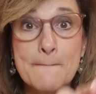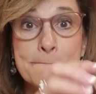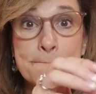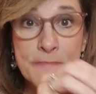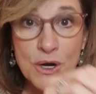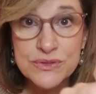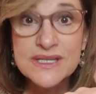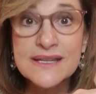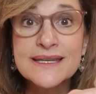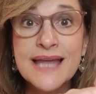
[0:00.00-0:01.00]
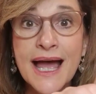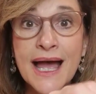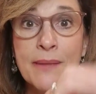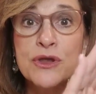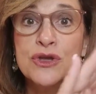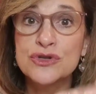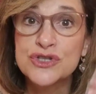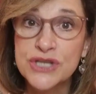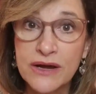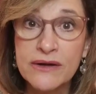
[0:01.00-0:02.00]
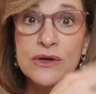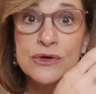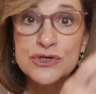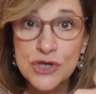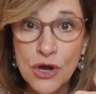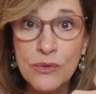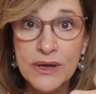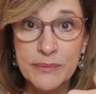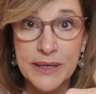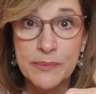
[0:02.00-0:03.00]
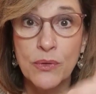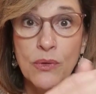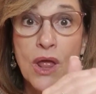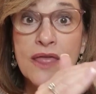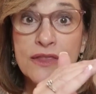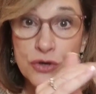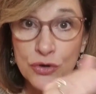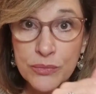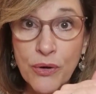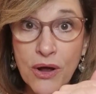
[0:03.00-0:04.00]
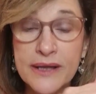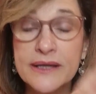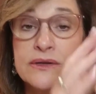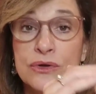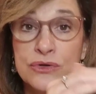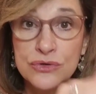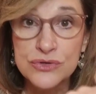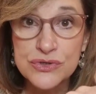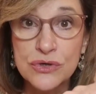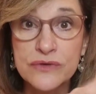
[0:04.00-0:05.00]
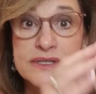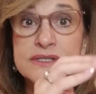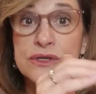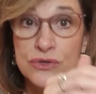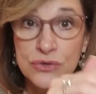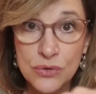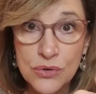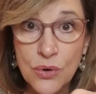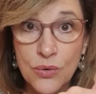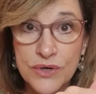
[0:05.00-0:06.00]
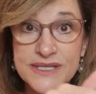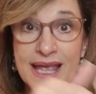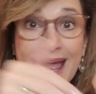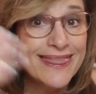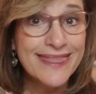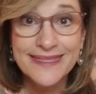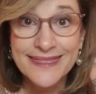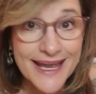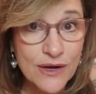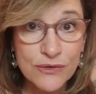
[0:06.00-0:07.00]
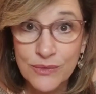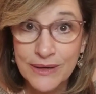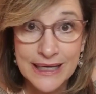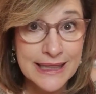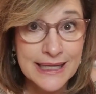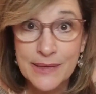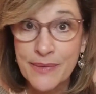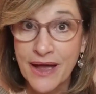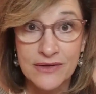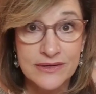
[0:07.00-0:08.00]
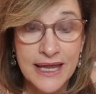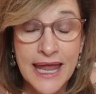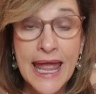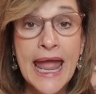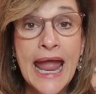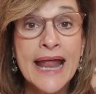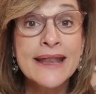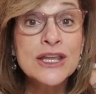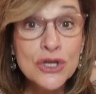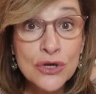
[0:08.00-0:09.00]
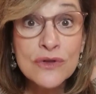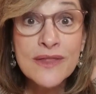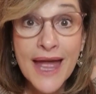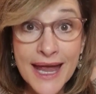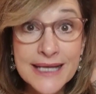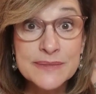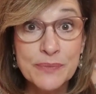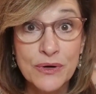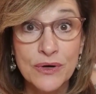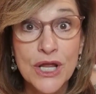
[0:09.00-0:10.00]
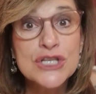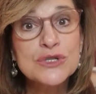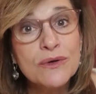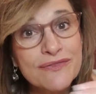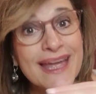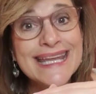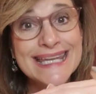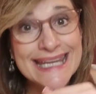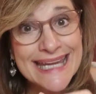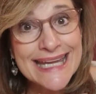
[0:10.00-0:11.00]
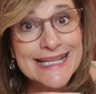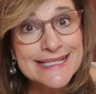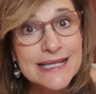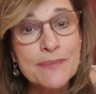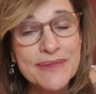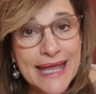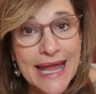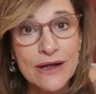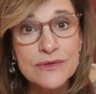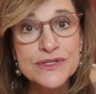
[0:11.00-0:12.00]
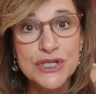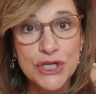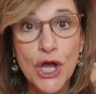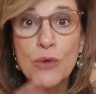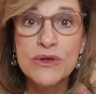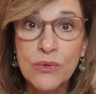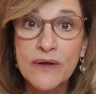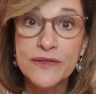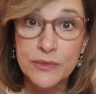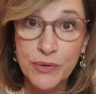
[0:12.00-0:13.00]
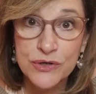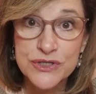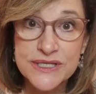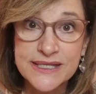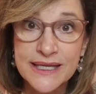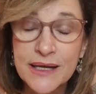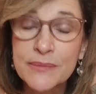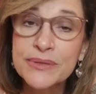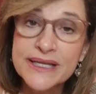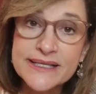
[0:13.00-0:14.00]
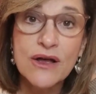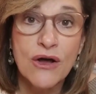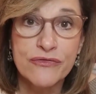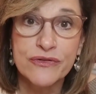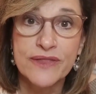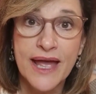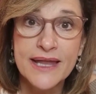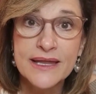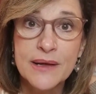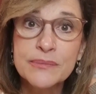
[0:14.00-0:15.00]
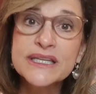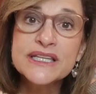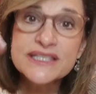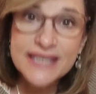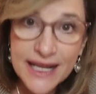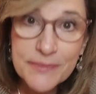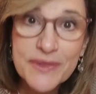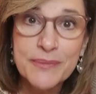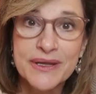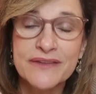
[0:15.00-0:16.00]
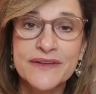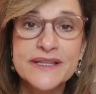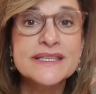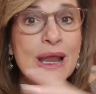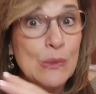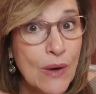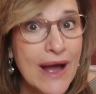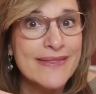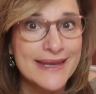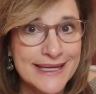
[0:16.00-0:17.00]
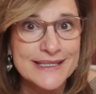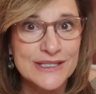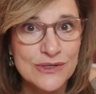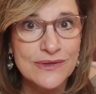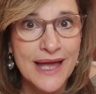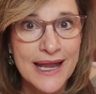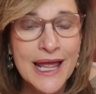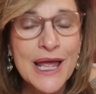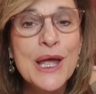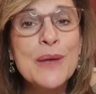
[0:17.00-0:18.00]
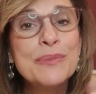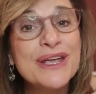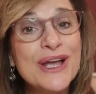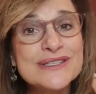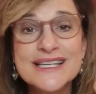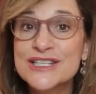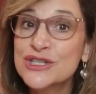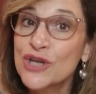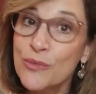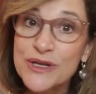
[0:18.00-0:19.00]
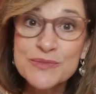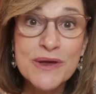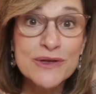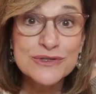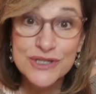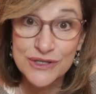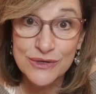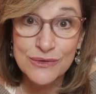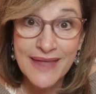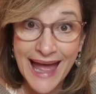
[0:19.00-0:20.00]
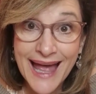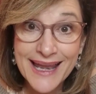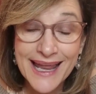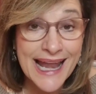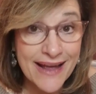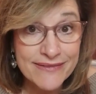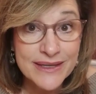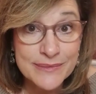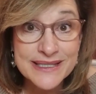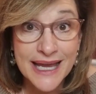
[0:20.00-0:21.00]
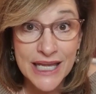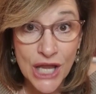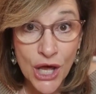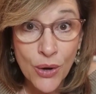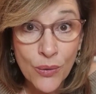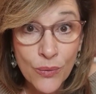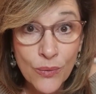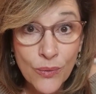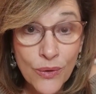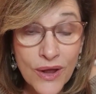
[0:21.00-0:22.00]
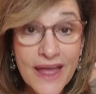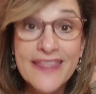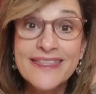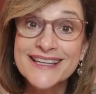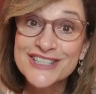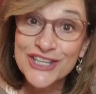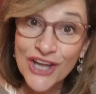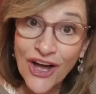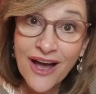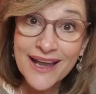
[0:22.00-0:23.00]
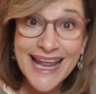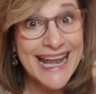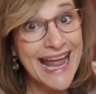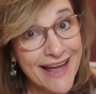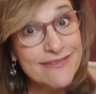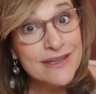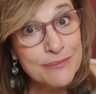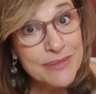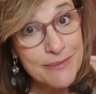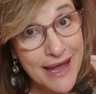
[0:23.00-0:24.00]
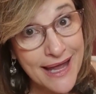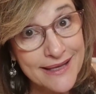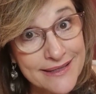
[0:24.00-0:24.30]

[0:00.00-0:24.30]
Most of the time, you're sharing or showing people your product, your service, your course that they don't know anything about. And you're the expert. So if they need something else to go with what they're purchasing, please offer that. Please tell them the benefits and why they need to do that. Because it's so much better to do that and have them say no than to not and have them be mad.